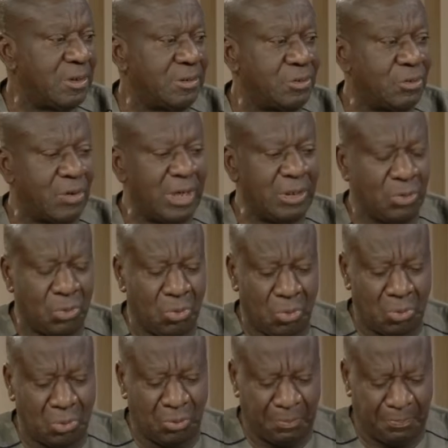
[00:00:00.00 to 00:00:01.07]
try
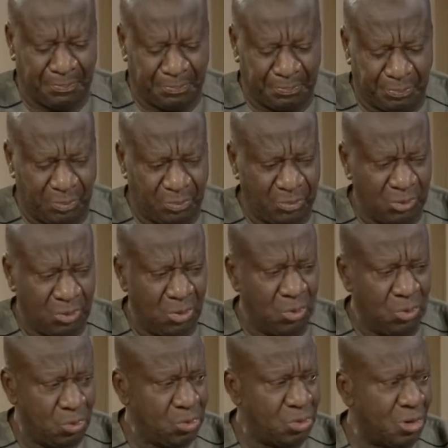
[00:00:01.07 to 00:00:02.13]
to
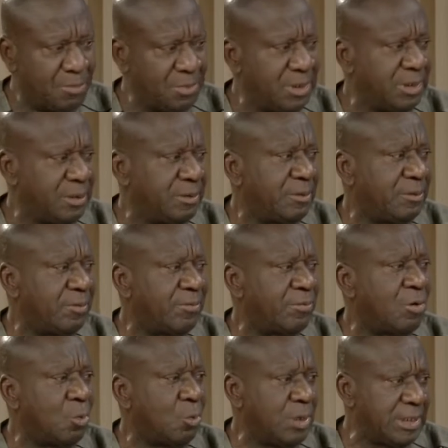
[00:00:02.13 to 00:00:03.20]
do something
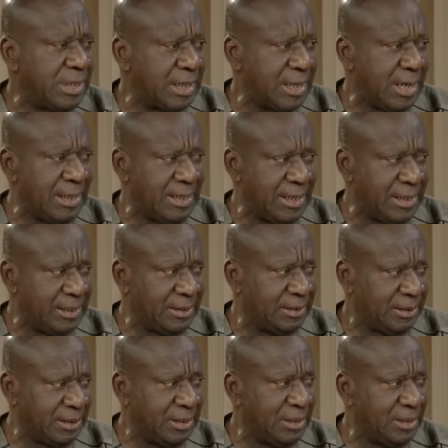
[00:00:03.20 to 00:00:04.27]
from which they can
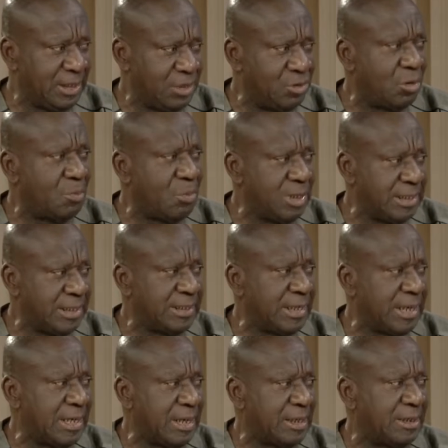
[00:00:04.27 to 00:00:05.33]
get some money
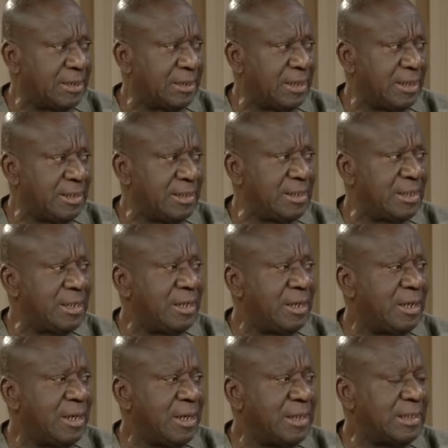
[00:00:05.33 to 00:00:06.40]
internally? That is
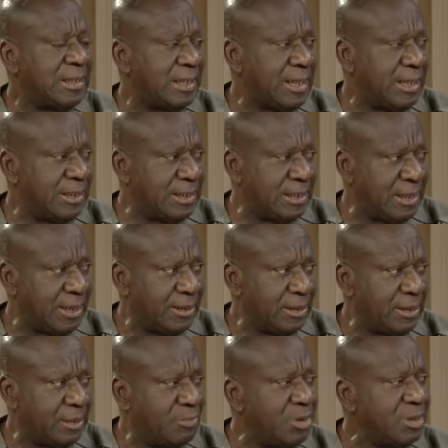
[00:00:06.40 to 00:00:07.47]
internally
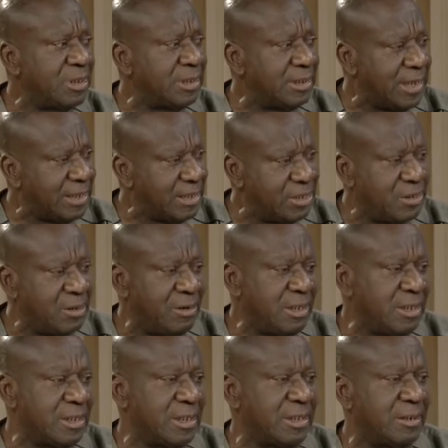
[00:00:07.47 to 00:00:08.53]
generated. But that is not
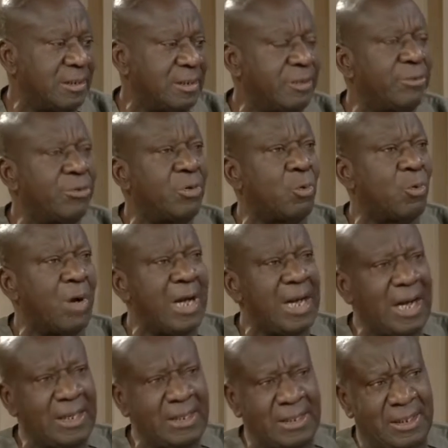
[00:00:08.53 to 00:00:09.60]
easy. It
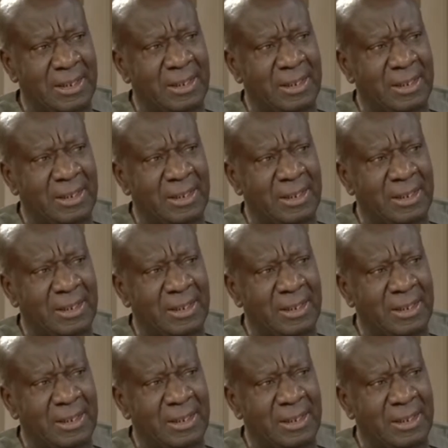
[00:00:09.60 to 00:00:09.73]
requires